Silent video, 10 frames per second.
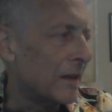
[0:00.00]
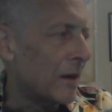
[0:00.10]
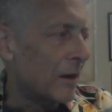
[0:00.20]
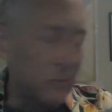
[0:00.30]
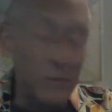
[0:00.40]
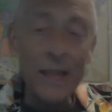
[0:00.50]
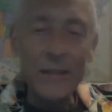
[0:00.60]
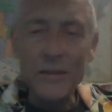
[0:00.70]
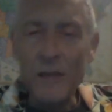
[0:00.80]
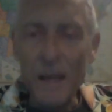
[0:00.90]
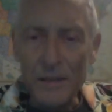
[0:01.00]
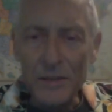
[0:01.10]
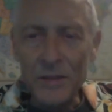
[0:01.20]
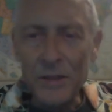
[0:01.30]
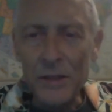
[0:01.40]
creates a lot of
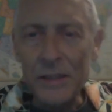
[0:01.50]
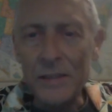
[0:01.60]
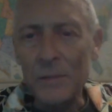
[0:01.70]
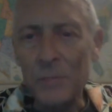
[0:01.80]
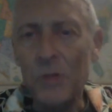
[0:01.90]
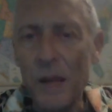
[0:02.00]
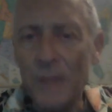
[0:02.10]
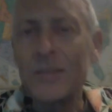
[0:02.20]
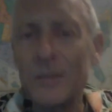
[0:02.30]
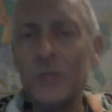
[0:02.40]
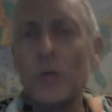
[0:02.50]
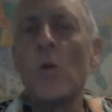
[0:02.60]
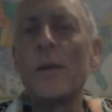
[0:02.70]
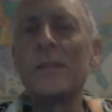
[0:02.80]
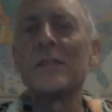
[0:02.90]
hysteria that prices are
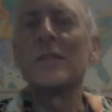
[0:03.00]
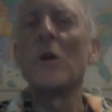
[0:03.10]
going to go